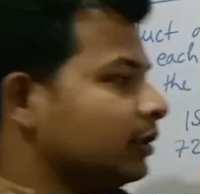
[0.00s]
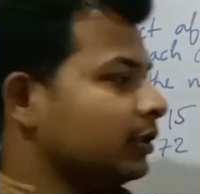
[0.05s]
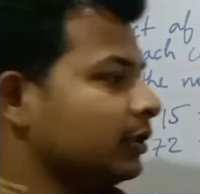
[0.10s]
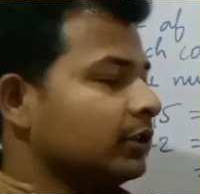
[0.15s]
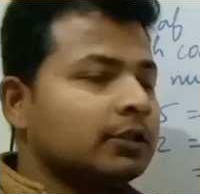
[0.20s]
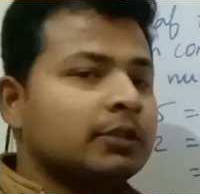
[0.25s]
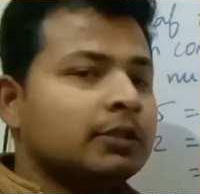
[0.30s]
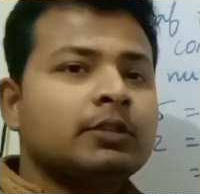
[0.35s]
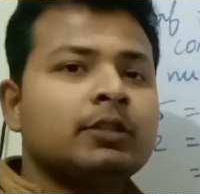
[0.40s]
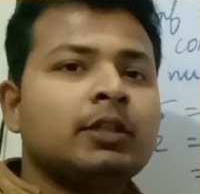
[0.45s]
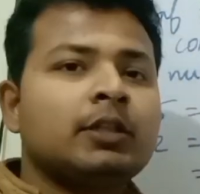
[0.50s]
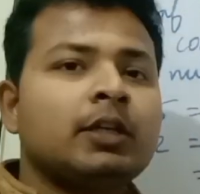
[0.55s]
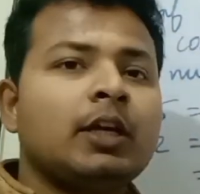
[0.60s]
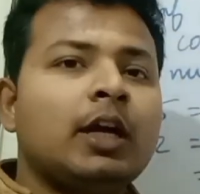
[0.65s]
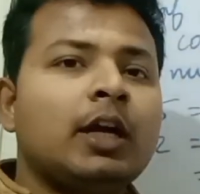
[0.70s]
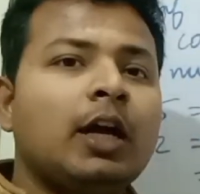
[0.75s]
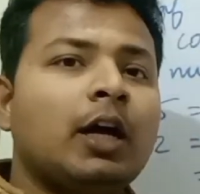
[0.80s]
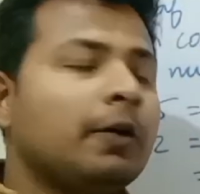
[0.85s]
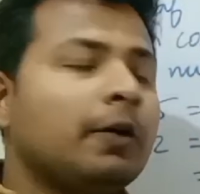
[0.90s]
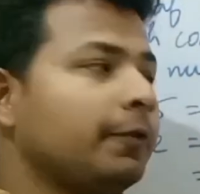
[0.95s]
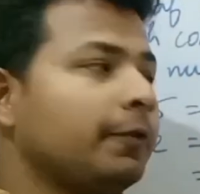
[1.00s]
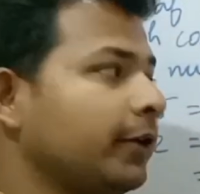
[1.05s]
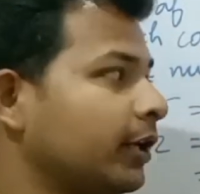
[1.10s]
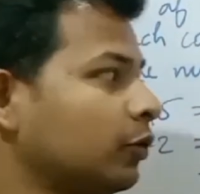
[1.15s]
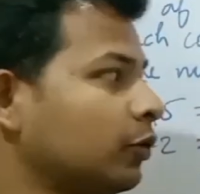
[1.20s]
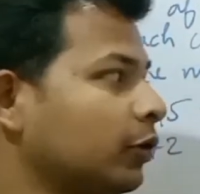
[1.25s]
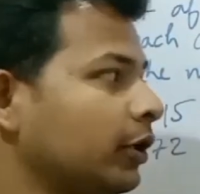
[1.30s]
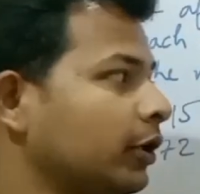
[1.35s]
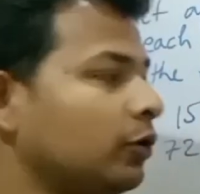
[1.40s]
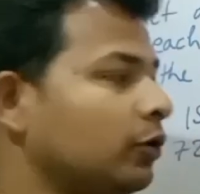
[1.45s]
This
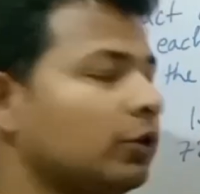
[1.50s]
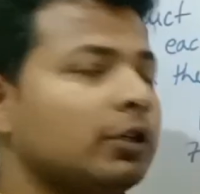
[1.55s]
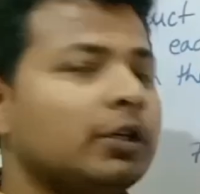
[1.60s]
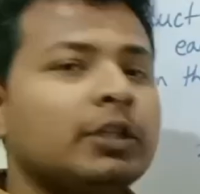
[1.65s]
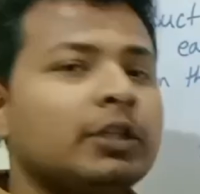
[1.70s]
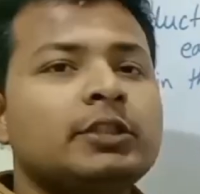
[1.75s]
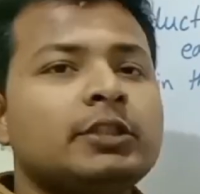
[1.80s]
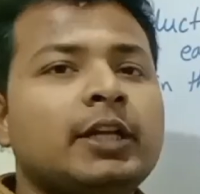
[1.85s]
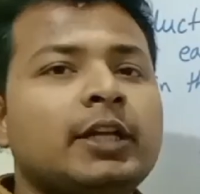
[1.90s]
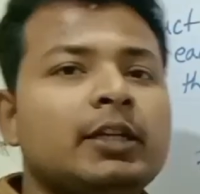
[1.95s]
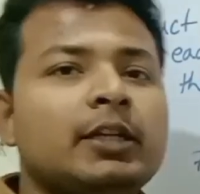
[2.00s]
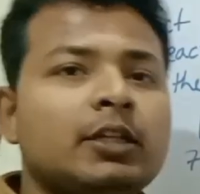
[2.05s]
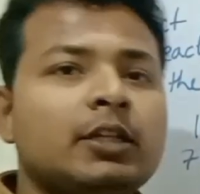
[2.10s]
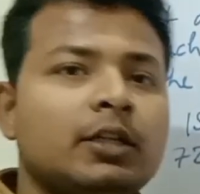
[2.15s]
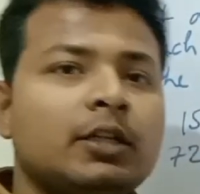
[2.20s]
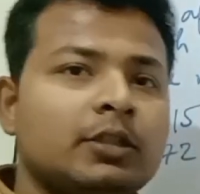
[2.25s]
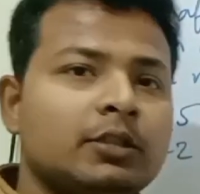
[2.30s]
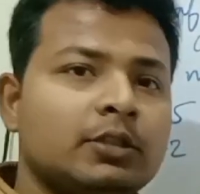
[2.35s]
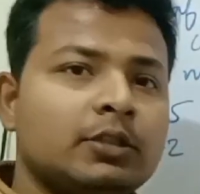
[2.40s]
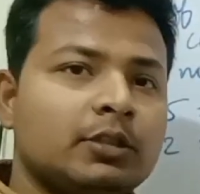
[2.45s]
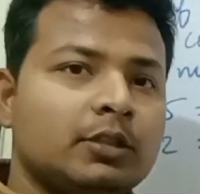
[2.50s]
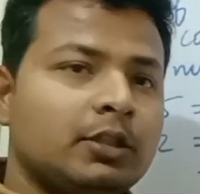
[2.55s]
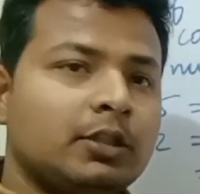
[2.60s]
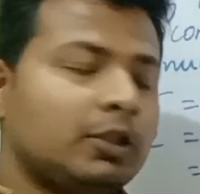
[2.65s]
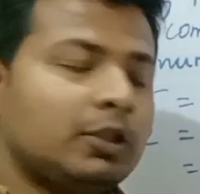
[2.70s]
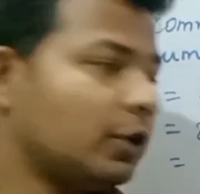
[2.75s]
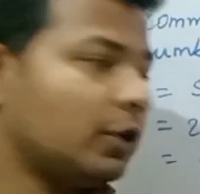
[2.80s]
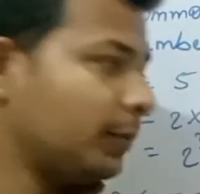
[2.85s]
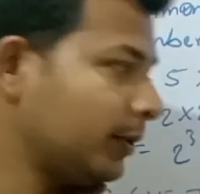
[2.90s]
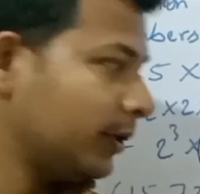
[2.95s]
is how we are going to
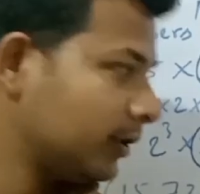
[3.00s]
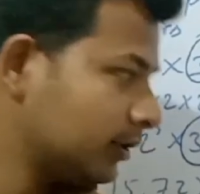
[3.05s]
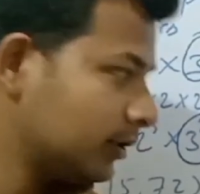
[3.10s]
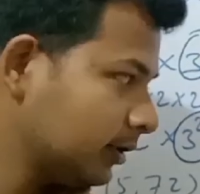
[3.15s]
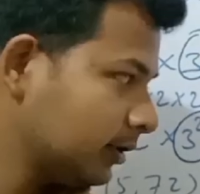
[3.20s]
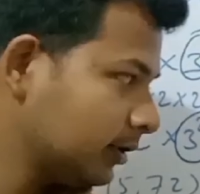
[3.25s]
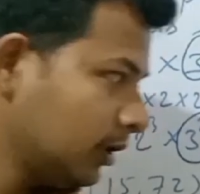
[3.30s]
understand the